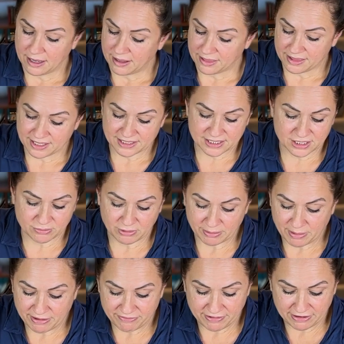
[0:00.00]
this is one of
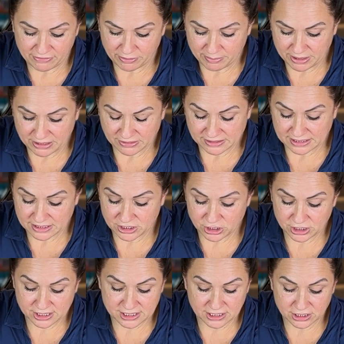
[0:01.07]
my favorite meals. It's
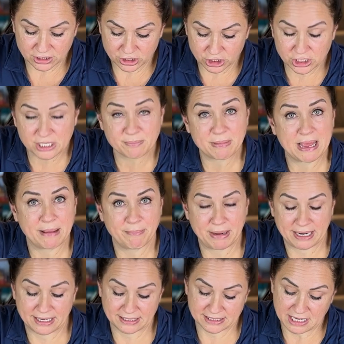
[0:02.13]
just a sheet pan
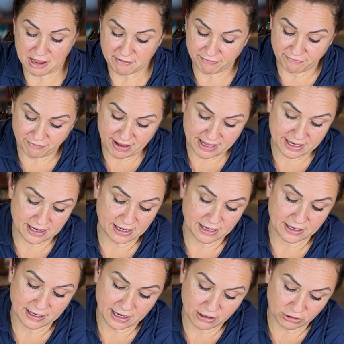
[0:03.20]
bake. It's got feta
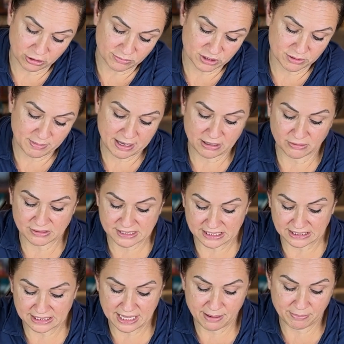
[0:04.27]
and heirloom tomatoes
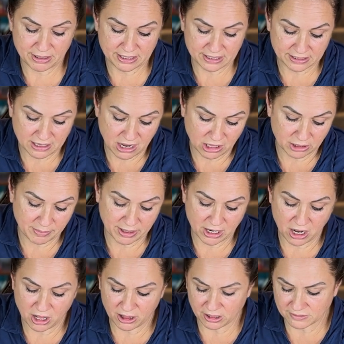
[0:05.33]
and lemon and Kalamata
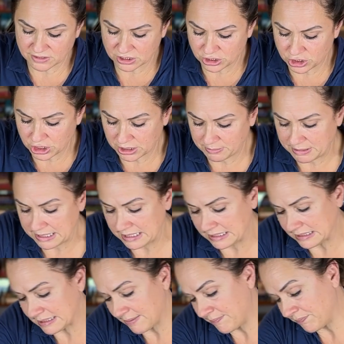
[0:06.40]
olives and
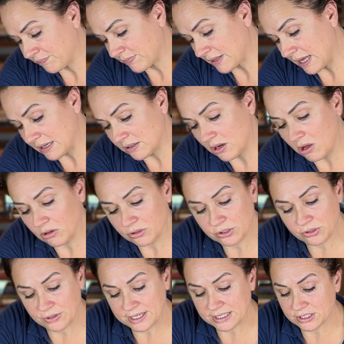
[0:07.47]
chickpeas and collard
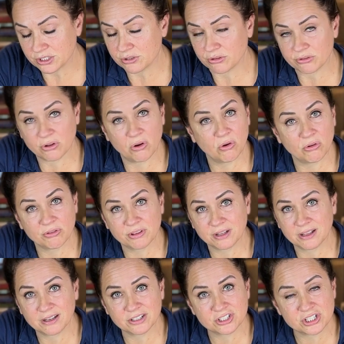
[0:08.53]
greens. Throw the whole thing
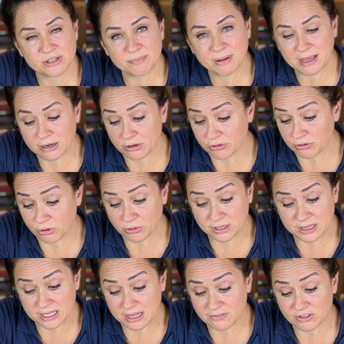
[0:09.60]
on a sheet pan or throw it in
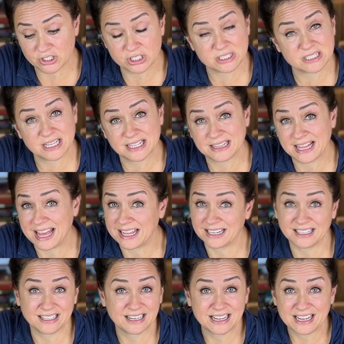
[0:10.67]
the oven just like that
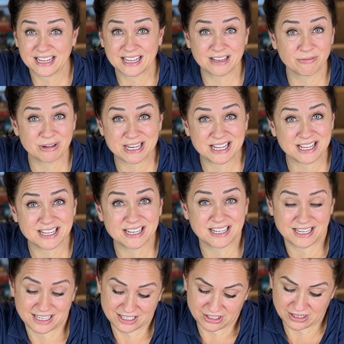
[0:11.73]
and he, reheat it
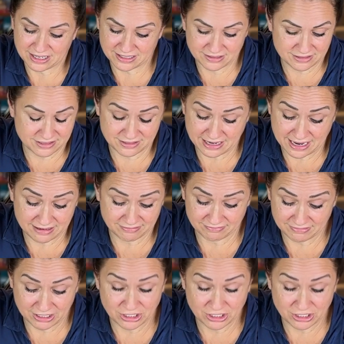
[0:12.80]
and, and, and